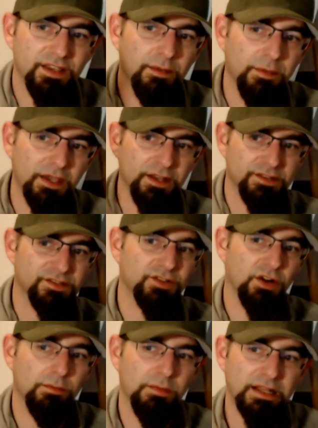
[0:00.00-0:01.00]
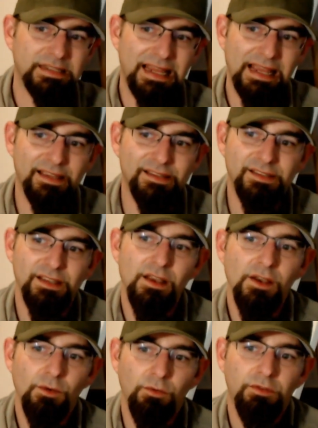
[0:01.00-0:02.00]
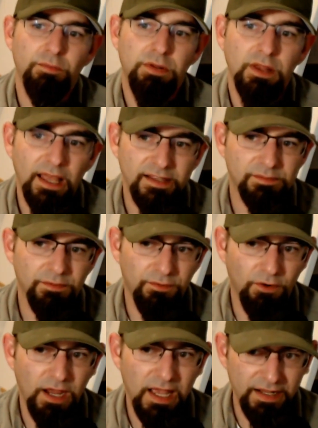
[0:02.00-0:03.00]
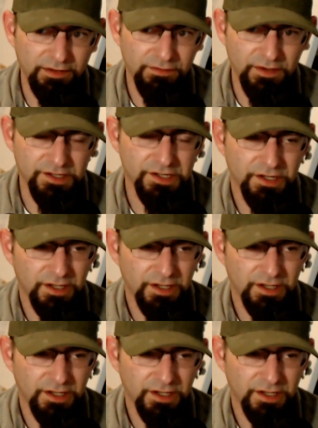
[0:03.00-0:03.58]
am I going to start my tanks with plants before adding fish?